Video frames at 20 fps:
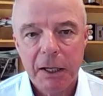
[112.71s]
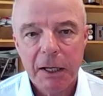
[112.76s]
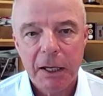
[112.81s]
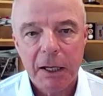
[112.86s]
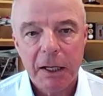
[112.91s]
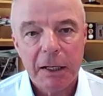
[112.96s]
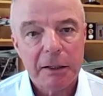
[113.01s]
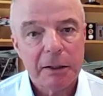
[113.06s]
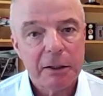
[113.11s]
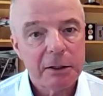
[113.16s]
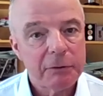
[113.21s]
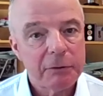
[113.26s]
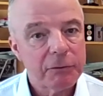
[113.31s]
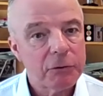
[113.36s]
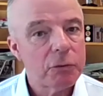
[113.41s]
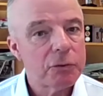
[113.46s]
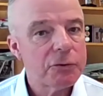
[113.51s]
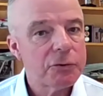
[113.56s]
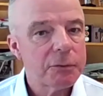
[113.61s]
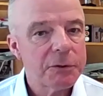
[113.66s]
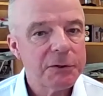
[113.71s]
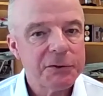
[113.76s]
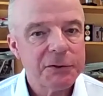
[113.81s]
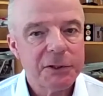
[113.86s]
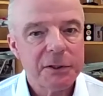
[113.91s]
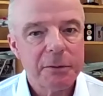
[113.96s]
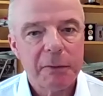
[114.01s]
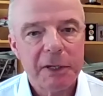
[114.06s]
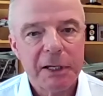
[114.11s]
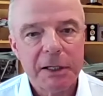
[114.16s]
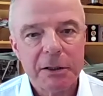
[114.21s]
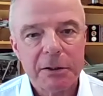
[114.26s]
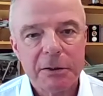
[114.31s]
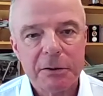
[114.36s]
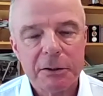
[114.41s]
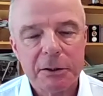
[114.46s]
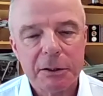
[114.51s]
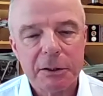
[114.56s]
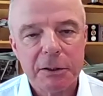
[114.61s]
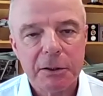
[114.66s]
And then, of course, we see, Matt,
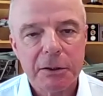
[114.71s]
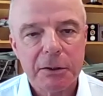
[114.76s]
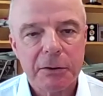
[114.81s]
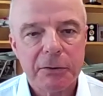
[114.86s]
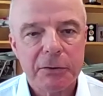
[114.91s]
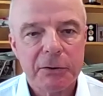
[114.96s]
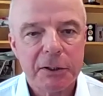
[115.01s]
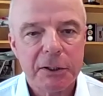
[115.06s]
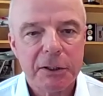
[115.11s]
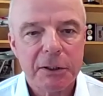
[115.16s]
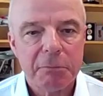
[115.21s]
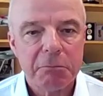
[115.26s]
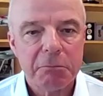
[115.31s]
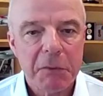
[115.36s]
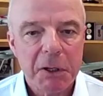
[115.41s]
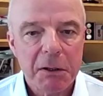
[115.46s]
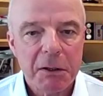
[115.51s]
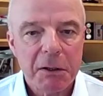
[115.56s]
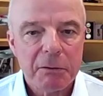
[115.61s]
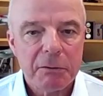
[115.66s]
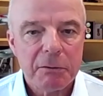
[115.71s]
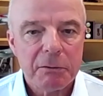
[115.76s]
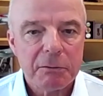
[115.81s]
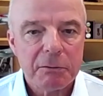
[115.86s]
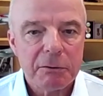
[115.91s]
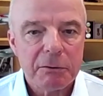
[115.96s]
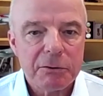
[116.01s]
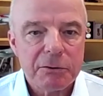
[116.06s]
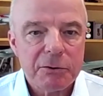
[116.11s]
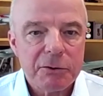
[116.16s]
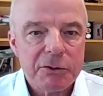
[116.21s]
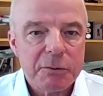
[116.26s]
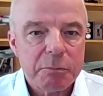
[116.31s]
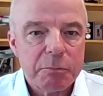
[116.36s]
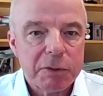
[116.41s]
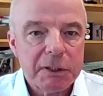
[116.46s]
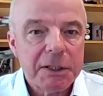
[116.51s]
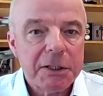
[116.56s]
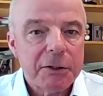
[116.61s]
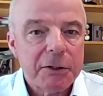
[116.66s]
the
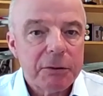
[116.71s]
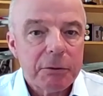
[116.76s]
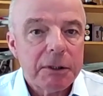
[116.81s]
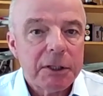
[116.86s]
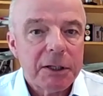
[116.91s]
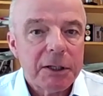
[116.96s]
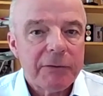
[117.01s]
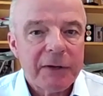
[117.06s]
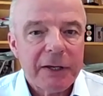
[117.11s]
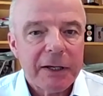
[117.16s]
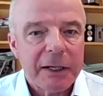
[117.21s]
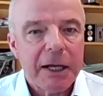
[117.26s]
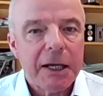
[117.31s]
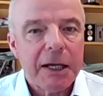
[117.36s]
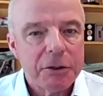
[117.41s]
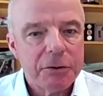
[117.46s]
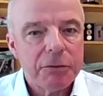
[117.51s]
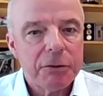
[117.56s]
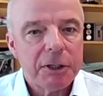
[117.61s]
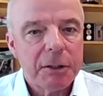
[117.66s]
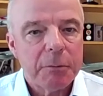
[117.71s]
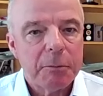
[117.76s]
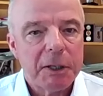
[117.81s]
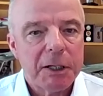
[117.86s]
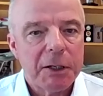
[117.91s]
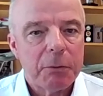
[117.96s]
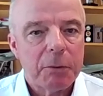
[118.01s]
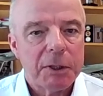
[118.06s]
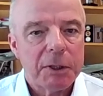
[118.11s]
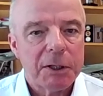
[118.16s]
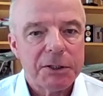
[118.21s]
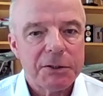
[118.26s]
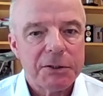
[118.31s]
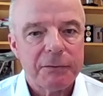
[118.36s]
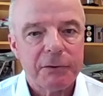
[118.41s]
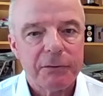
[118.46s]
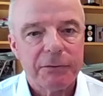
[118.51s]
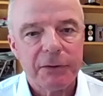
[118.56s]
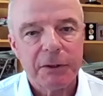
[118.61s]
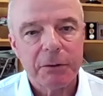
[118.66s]
splintering of our country in many ways, of
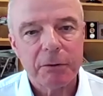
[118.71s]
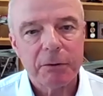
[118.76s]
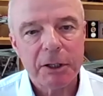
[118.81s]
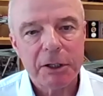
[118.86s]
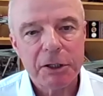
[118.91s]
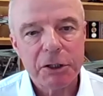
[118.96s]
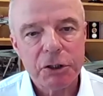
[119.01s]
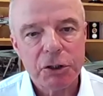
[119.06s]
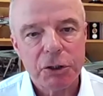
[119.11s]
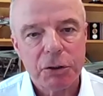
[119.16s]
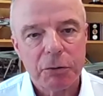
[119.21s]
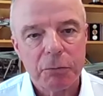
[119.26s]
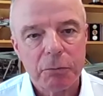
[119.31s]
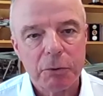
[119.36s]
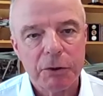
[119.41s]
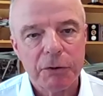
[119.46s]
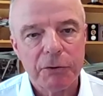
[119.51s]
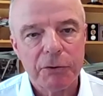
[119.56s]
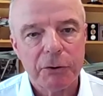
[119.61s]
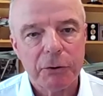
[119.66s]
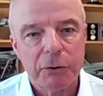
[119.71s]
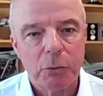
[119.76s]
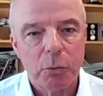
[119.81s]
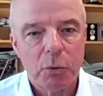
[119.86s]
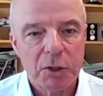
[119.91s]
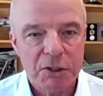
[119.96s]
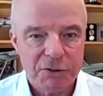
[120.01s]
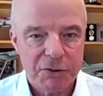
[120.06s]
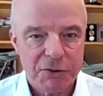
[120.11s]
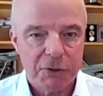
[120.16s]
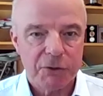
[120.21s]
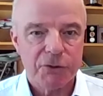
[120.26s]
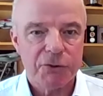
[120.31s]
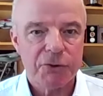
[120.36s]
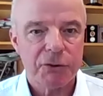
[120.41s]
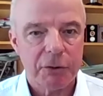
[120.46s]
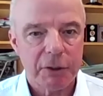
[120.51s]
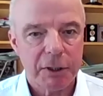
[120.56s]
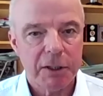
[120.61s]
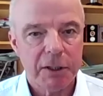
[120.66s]
the Federation, with Western
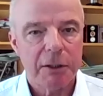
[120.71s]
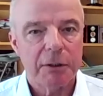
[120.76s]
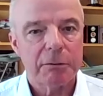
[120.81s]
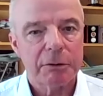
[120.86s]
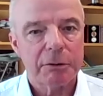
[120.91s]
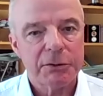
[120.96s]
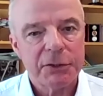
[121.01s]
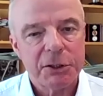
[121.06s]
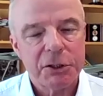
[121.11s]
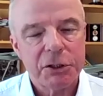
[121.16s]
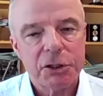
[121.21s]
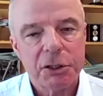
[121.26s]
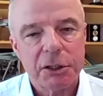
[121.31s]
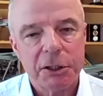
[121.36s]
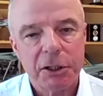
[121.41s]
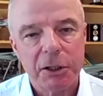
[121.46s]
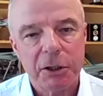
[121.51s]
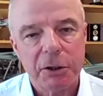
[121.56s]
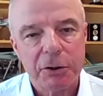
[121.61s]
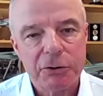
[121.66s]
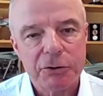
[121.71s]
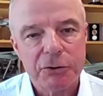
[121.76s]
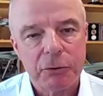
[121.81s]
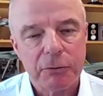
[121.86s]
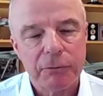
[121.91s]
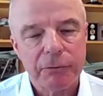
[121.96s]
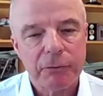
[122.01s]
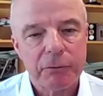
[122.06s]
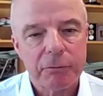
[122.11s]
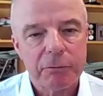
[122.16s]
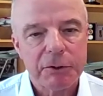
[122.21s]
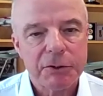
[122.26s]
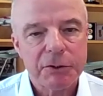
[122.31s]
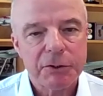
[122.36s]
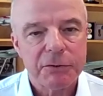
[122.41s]
Australia essentially closed off the rest of